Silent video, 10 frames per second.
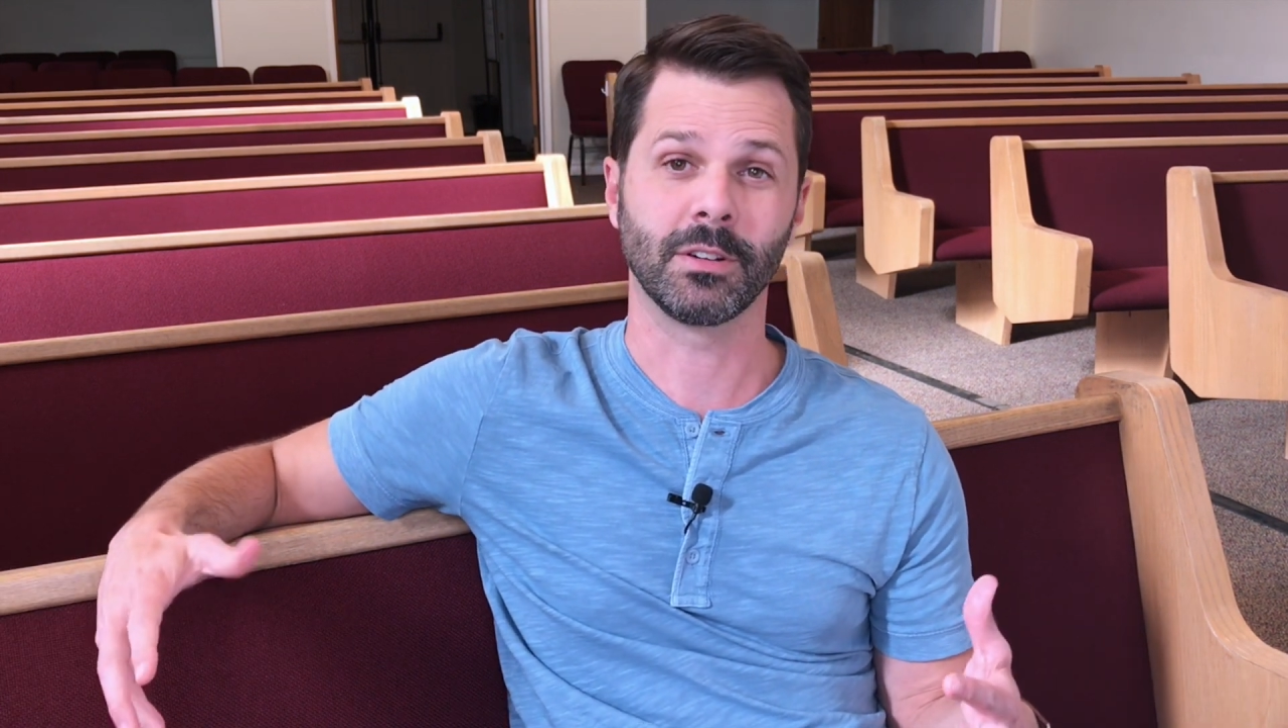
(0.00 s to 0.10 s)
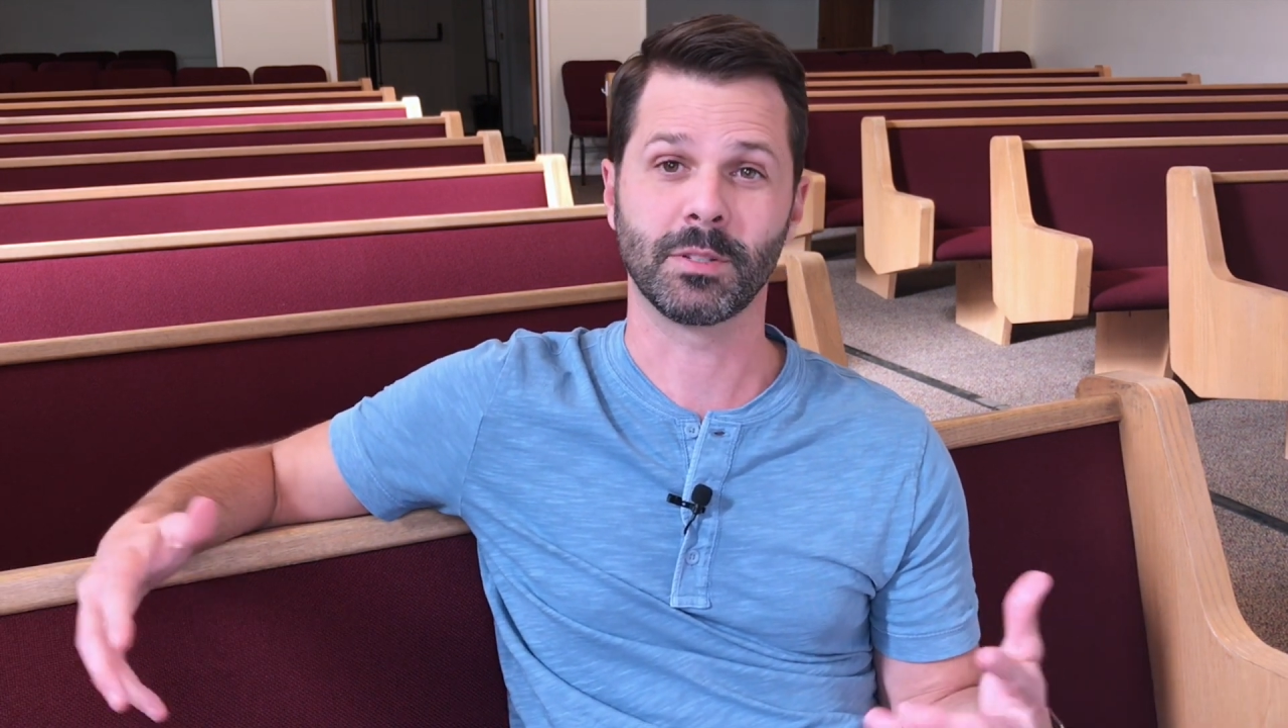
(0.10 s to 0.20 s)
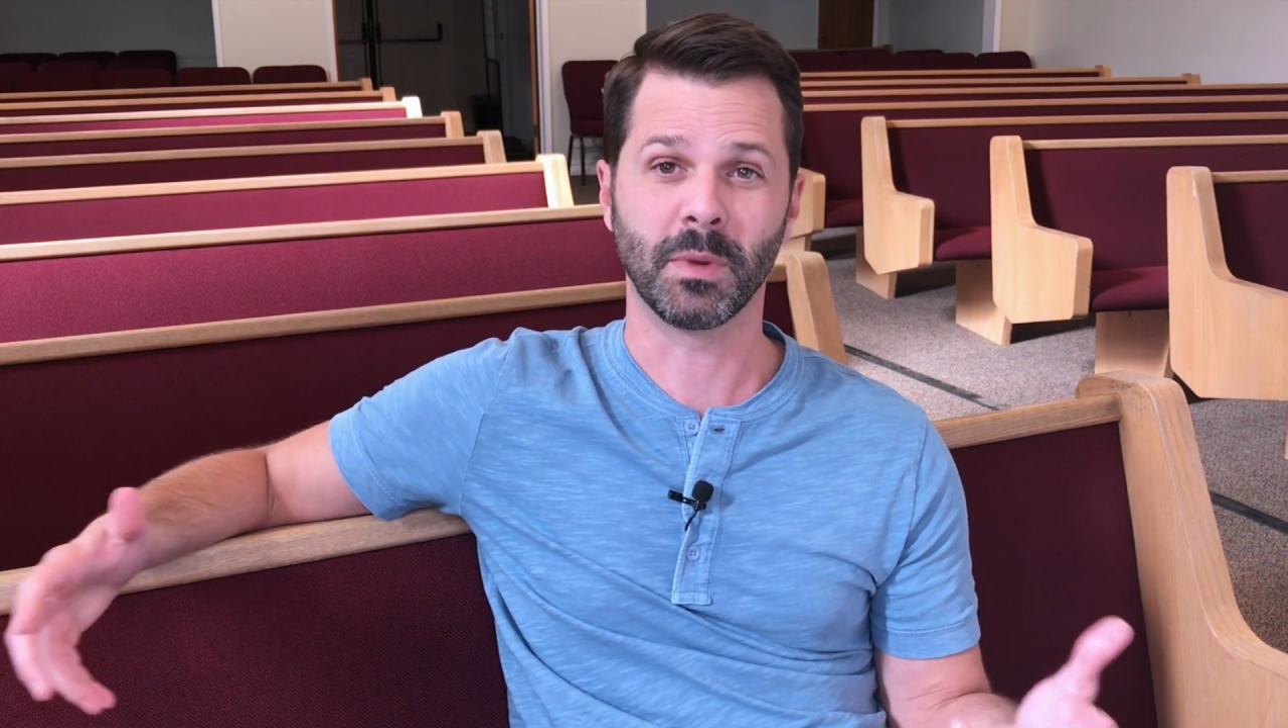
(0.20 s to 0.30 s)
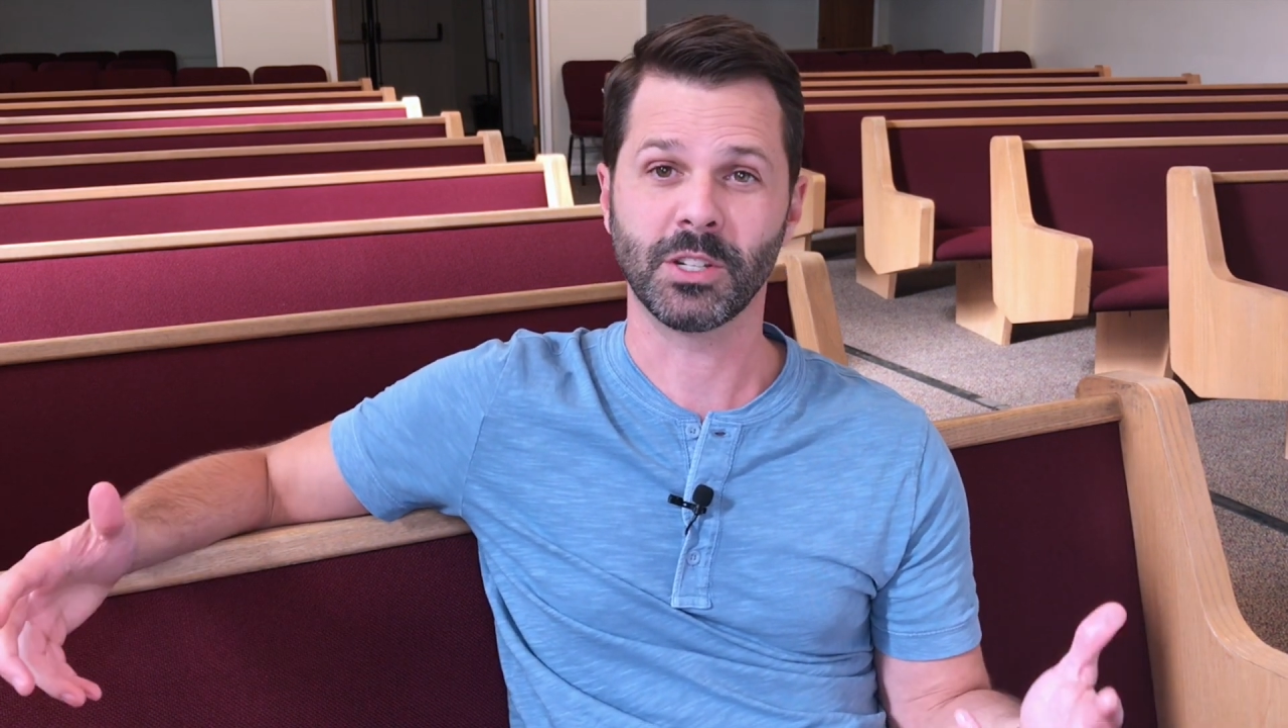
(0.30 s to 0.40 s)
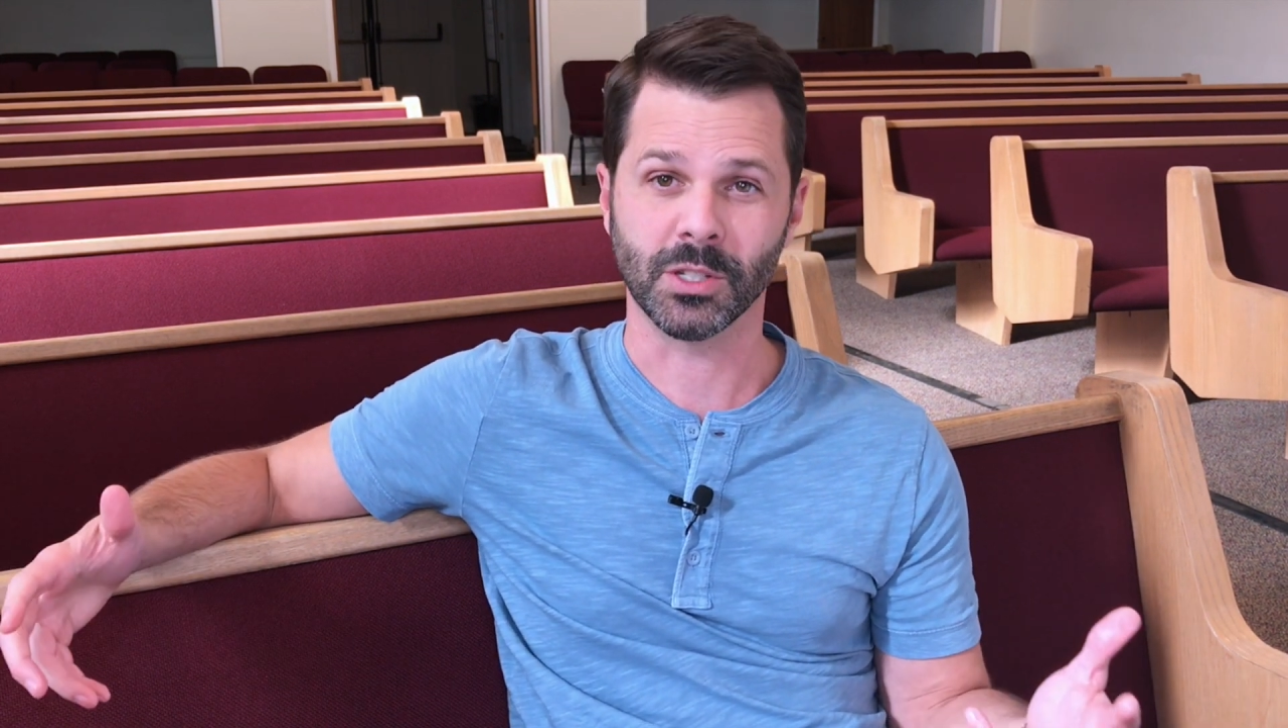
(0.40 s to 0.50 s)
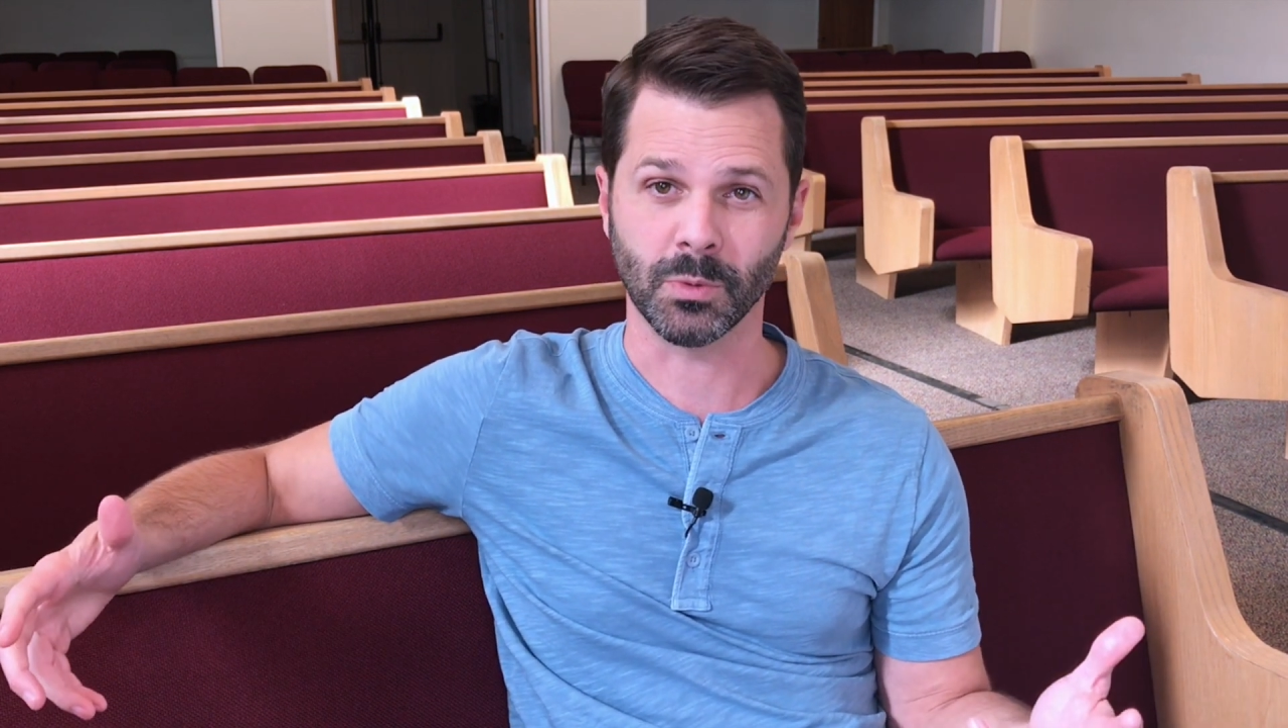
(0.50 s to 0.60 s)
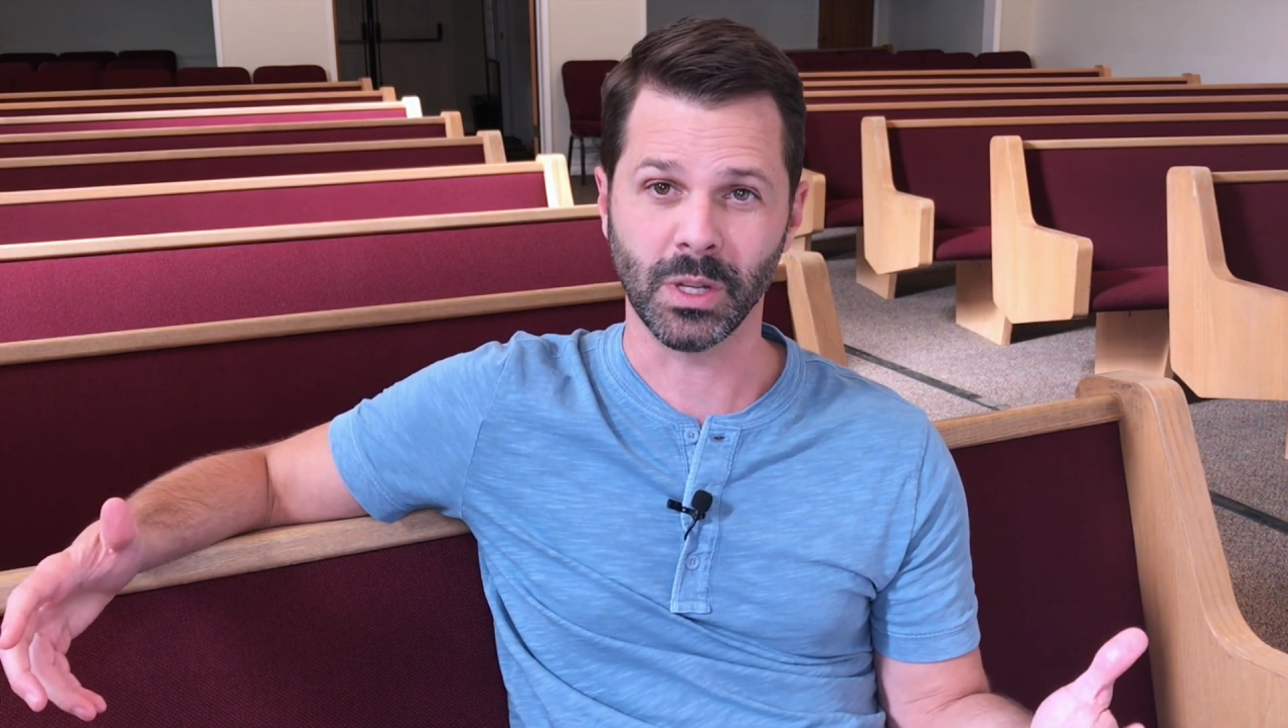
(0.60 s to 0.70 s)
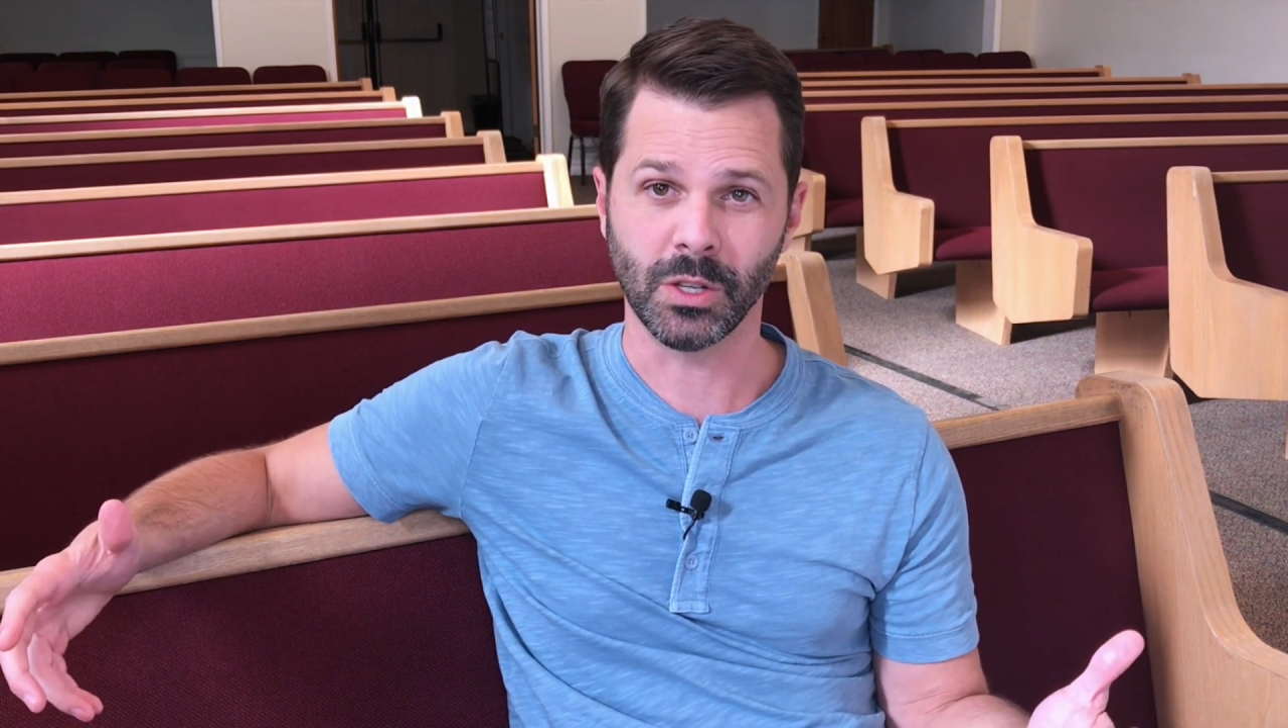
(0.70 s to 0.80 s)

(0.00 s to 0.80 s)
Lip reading: as much as we